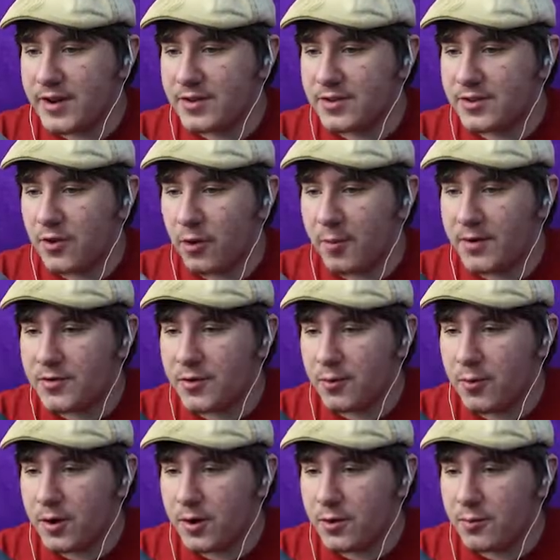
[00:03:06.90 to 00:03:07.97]
had so much to
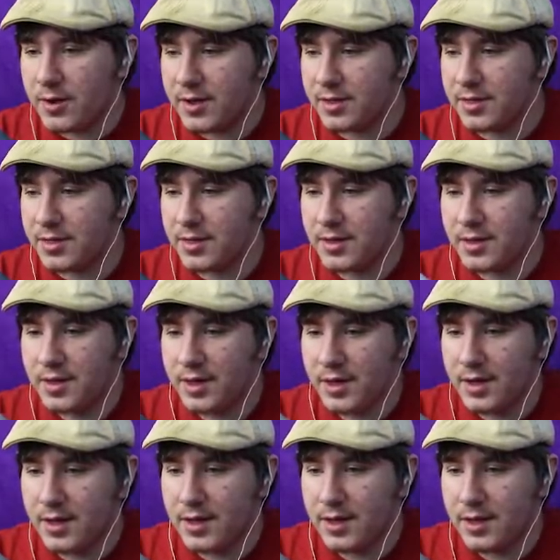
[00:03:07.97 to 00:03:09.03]
work with.
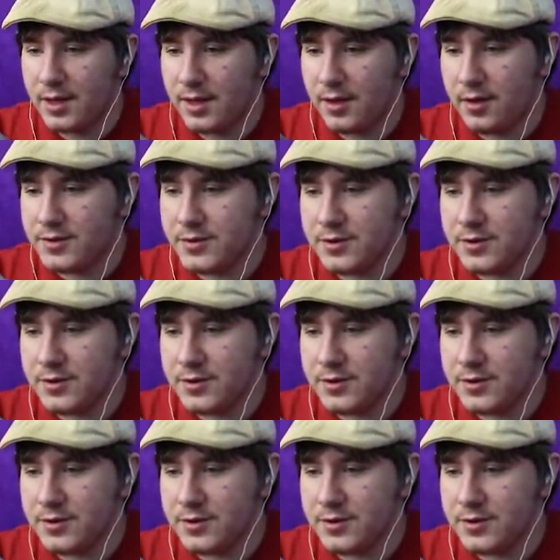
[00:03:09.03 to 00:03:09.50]
Also,